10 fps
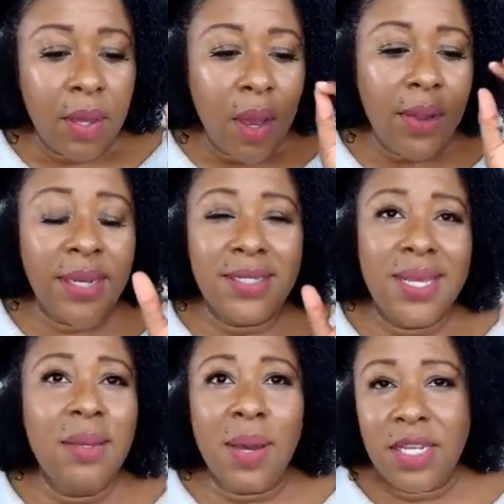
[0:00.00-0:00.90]
Okay, does
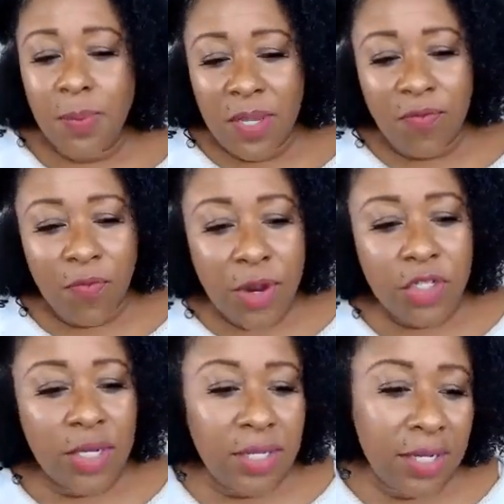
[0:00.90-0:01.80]
anybody speak French
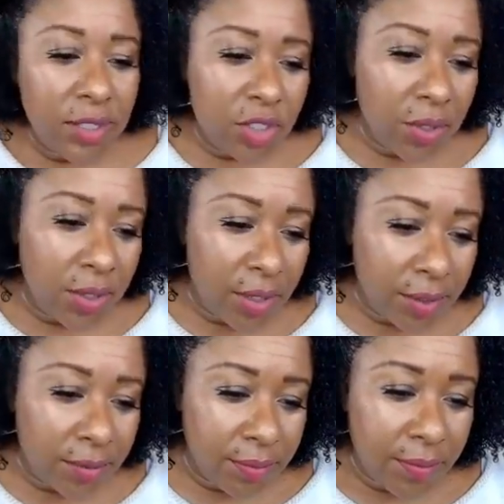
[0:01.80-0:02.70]
and English on
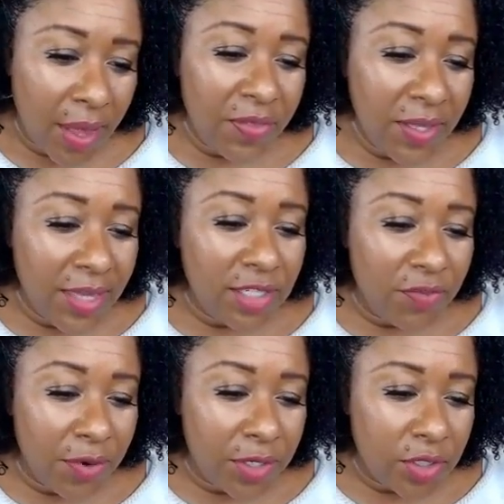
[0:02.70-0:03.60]
here? I think that's
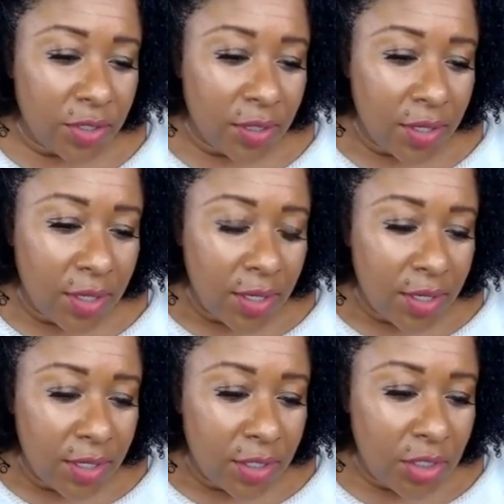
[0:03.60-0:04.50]
French.
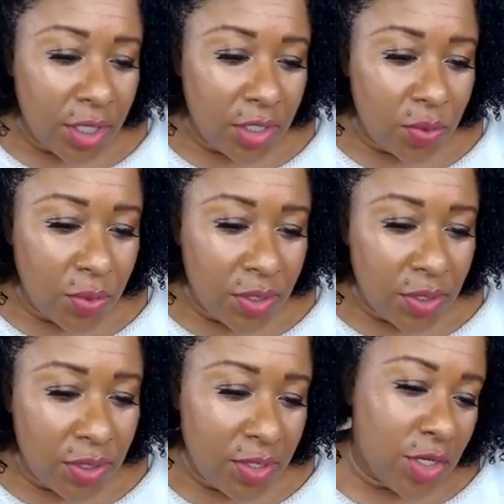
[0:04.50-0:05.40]
Je
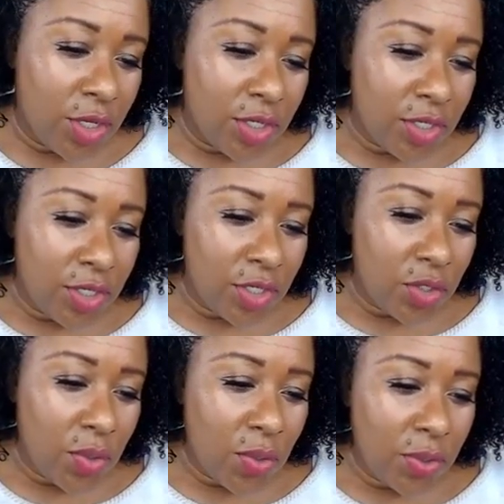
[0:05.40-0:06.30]
suis
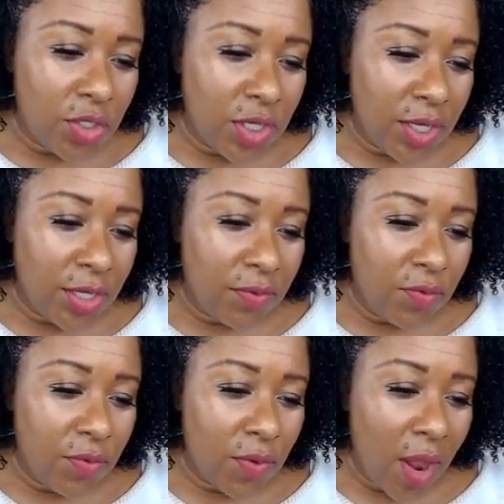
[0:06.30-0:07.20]
désolé,
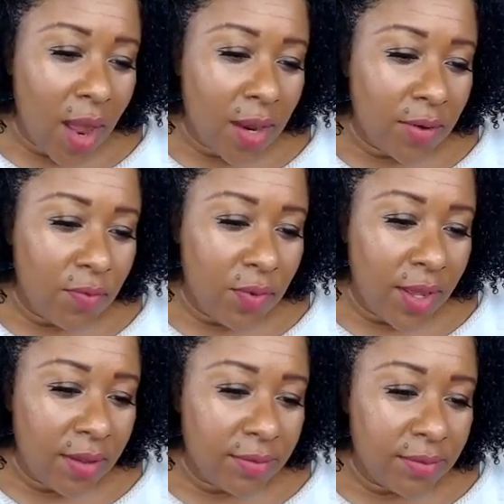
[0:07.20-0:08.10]

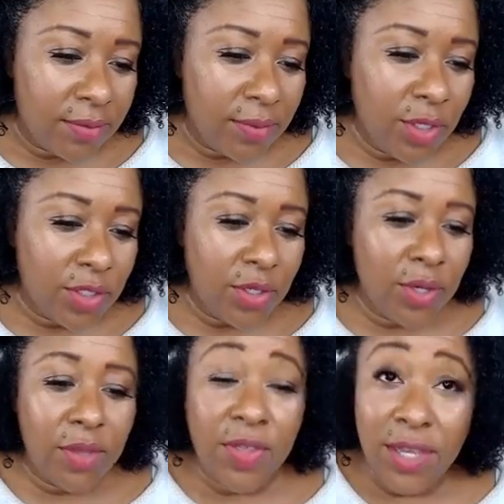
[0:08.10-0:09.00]
voulez. Looks
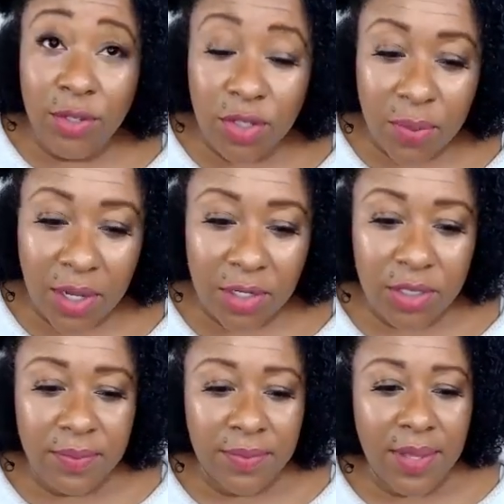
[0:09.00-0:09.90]
good. Thank you so
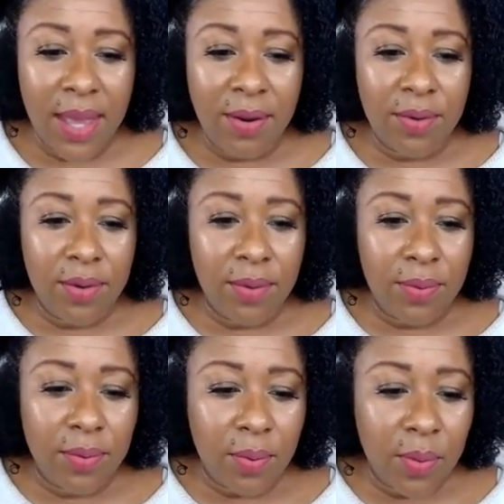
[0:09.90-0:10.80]
much. I don't
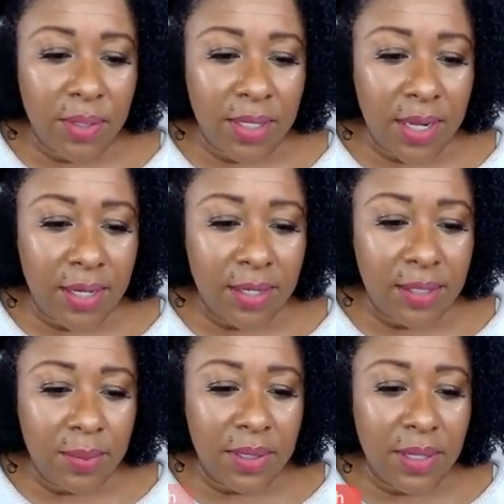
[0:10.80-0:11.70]
know what that
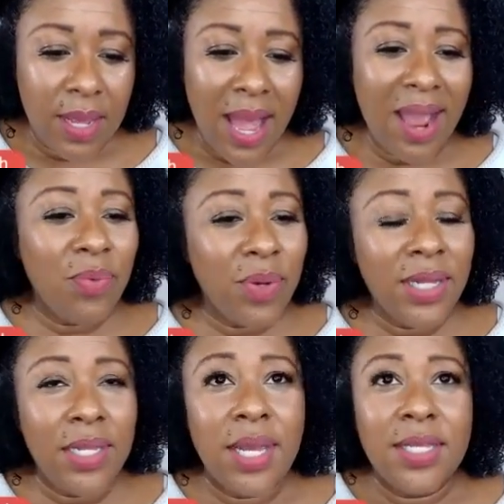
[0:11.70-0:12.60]
is, but I
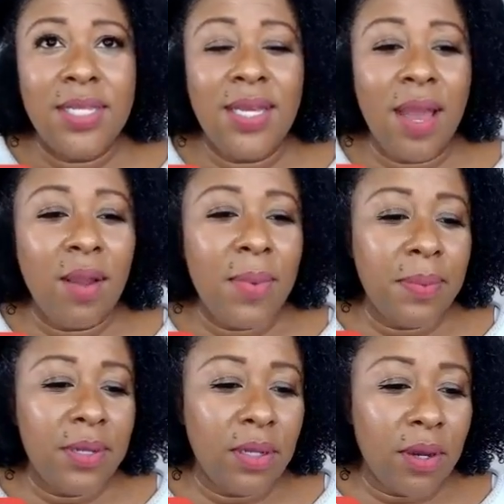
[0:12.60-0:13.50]
really see y'all gonna make
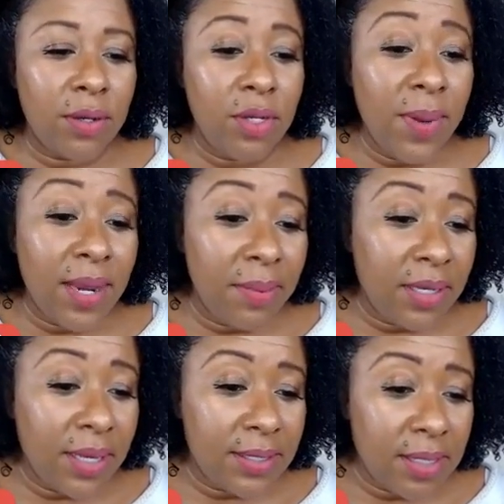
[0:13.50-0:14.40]
me learn. You better not be
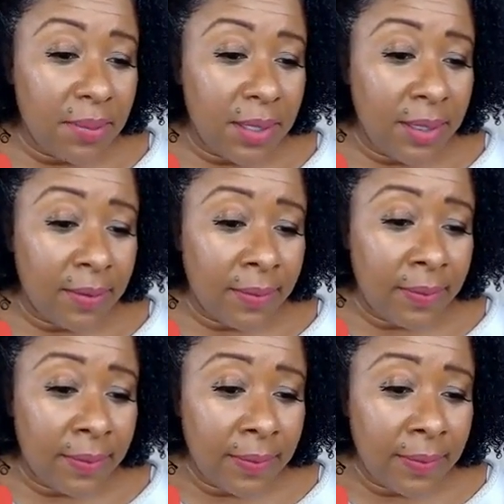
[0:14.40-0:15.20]
cussing at me either.